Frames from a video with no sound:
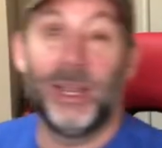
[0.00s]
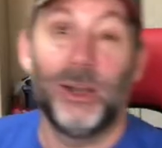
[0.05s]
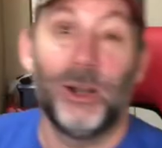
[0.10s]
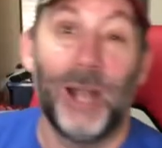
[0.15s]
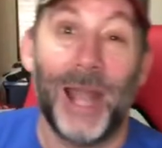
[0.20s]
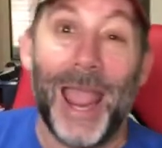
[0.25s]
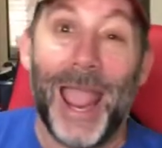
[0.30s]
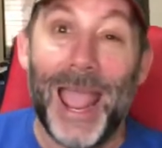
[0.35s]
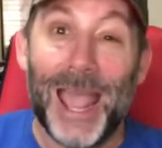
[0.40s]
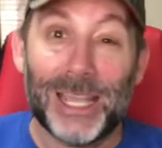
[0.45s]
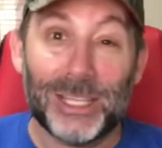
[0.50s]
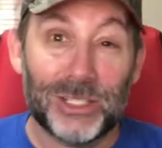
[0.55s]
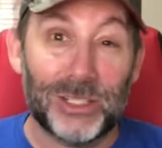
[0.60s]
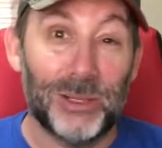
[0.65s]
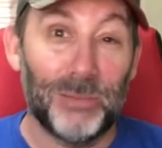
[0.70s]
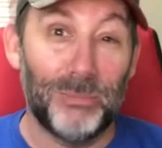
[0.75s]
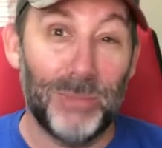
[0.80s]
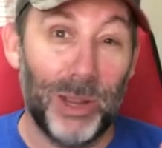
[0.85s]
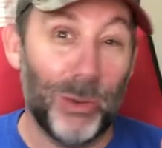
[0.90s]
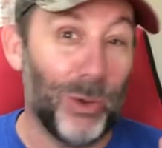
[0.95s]
asked
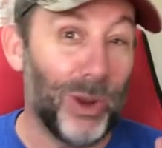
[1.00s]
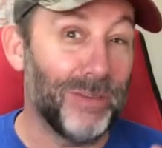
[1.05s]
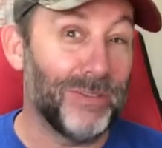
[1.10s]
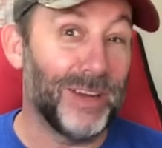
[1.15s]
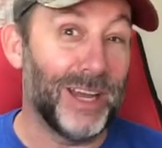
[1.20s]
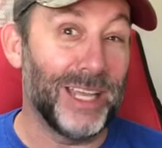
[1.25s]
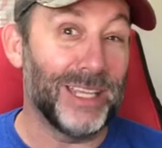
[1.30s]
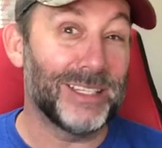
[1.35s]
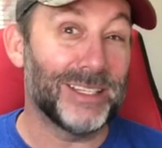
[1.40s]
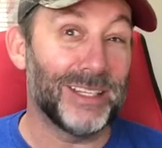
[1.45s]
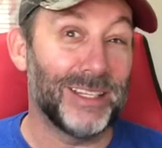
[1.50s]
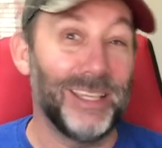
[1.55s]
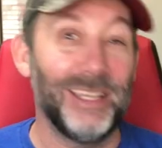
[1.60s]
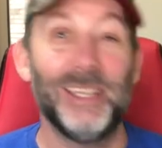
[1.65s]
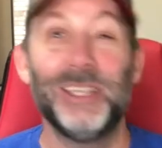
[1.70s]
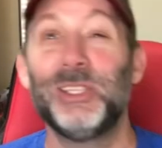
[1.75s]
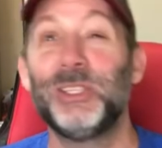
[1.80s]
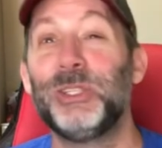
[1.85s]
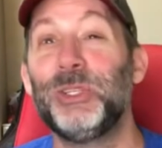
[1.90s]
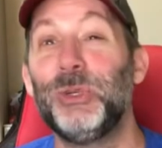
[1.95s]
my wife nicely
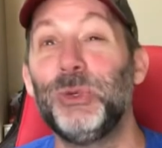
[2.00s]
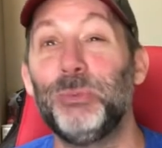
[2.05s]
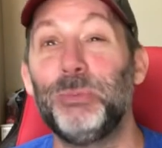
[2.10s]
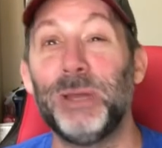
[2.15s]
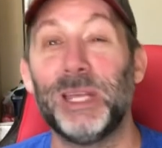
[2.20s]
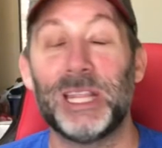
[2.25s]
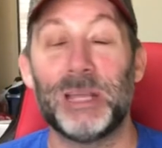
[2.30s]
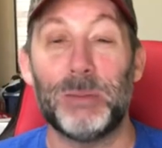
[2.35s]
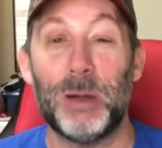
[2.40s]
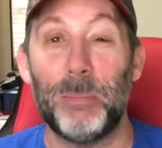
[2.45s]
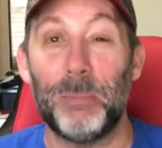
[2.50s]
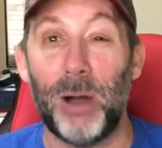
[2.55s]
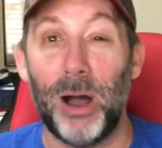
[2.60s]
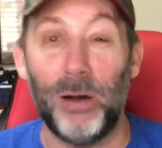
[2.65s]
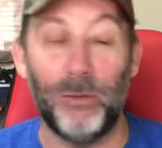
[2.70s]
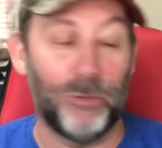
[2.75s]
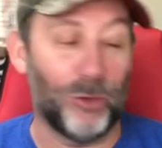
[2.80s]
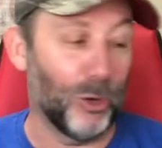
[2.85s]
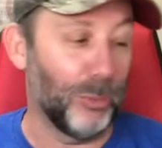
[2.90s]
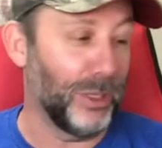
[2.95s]
to pick them up
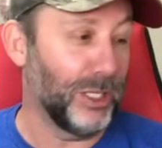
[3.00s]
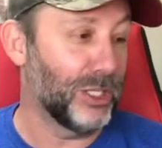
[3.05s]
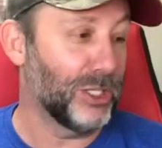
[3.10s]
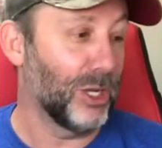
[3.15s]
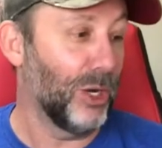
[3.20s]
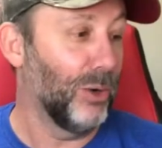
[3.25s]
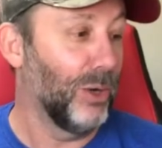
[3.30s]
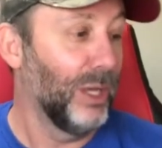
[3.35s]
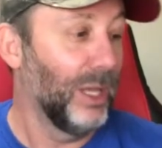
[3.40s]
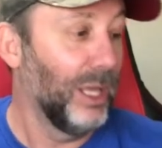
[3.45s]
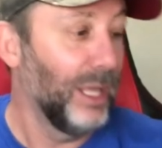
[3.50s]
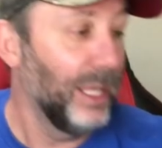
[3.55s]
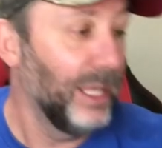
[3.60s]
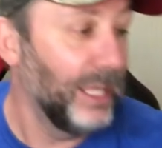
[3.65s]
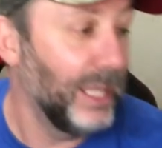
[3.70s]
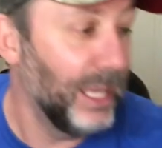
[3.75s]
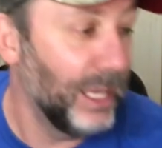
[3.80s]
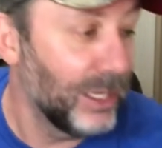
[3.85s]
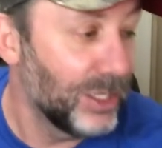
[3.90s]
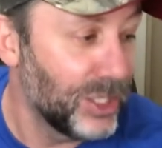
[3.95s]
all for me. So
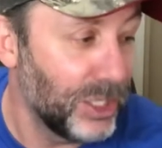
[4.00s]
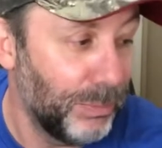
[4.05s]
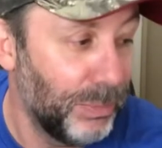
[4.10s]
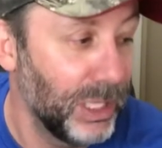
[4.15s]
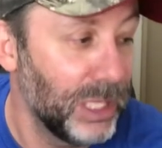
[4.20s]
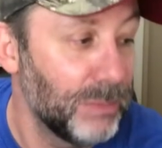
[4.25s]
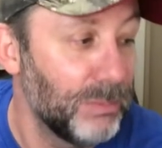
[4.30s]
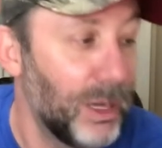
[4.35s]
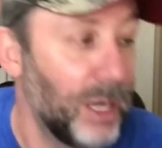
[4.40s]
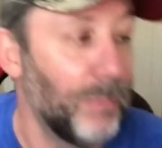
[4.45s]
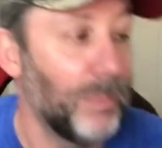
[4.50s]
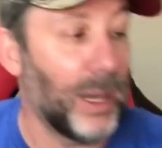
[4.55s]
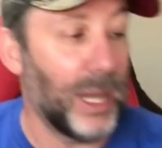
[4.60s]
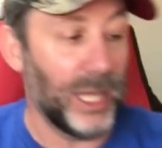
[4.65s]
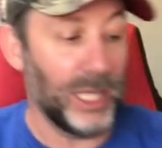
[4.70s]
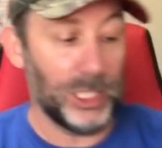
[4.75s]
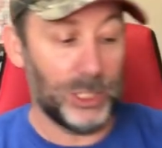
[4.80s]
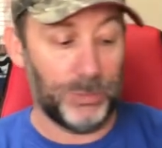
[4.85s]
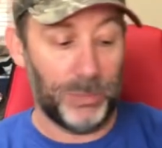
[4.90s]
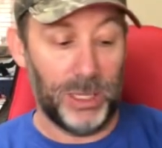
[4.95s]
yeah, she picked them up.
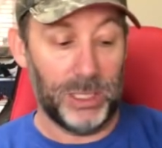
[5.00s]
I spent